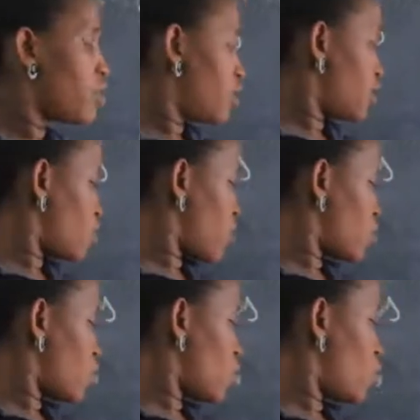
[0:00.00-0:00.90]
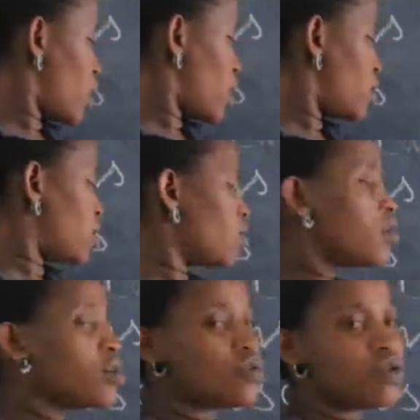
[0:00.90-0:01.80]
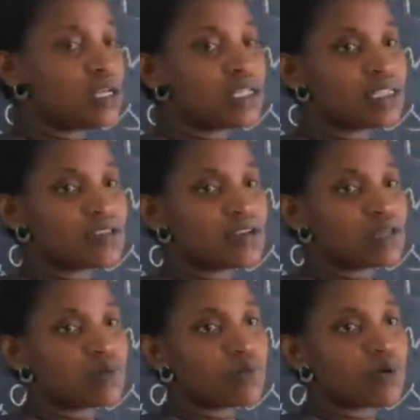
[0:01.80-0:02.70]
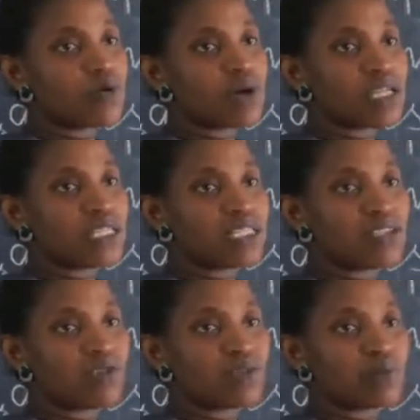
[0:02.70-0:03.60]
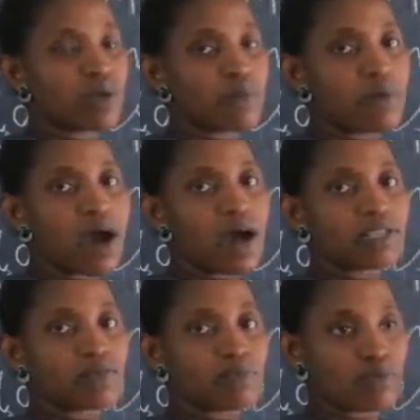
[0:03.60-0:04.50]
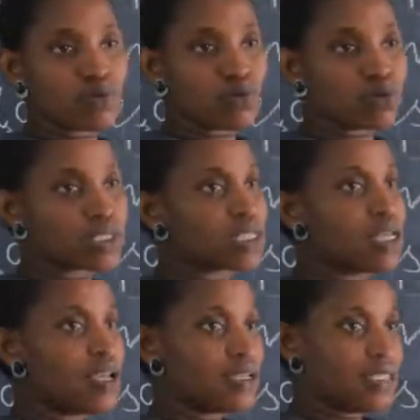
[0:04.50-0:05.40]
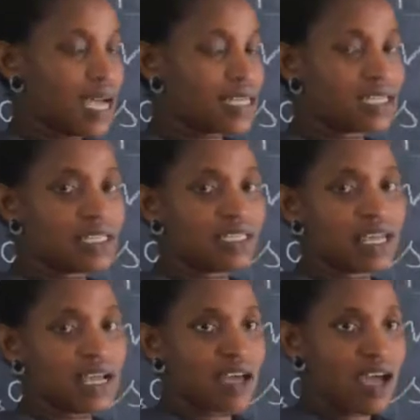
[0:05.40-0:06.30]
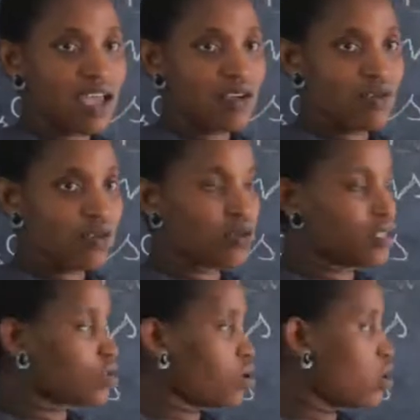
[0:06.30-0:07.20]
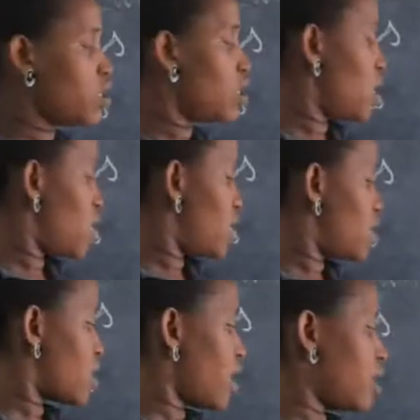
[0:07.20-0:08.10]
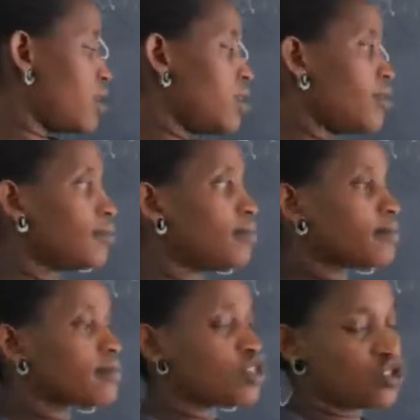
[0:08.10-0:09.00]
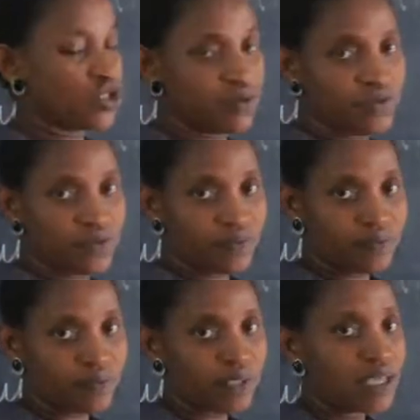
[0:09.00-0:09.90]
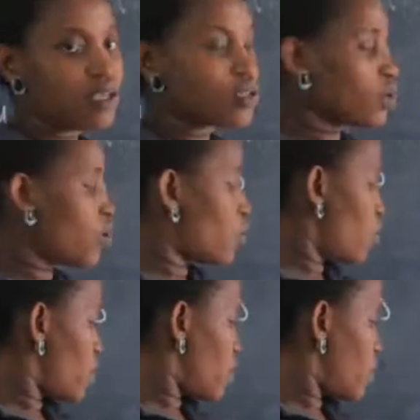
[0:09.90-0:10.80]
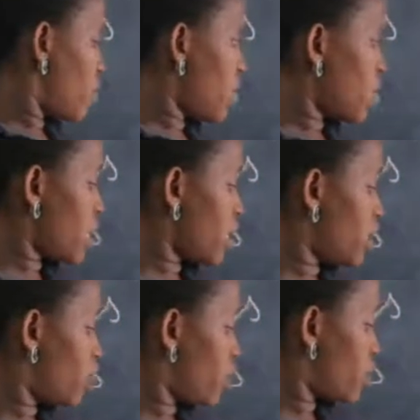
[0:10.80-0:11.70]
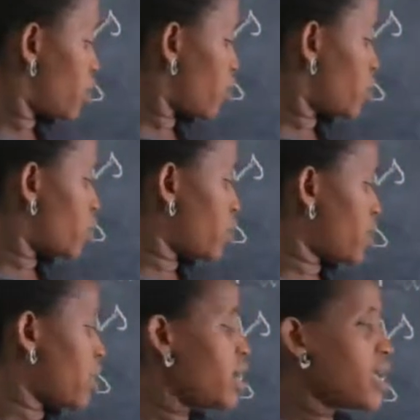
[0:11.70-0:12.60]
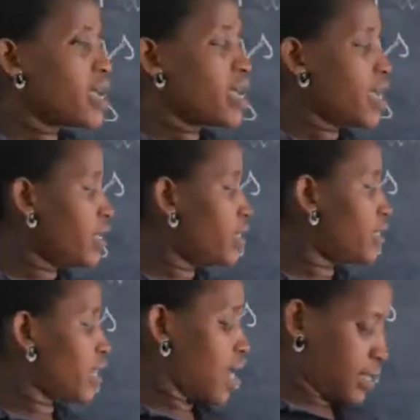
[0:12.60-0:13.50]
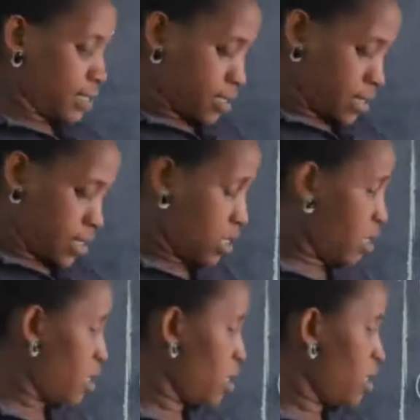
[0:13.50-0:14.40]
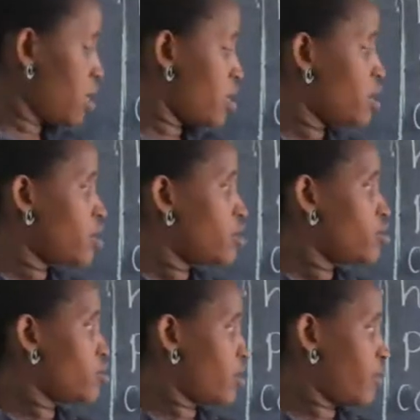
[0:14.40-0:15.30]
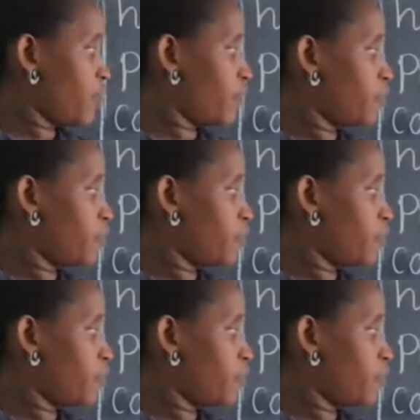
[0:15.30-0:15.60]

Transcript: This person who leads those people who edit newspapers, books, that leader, the head is called editor-in-chief. So when we are making it, it's going to be editors-in-chief.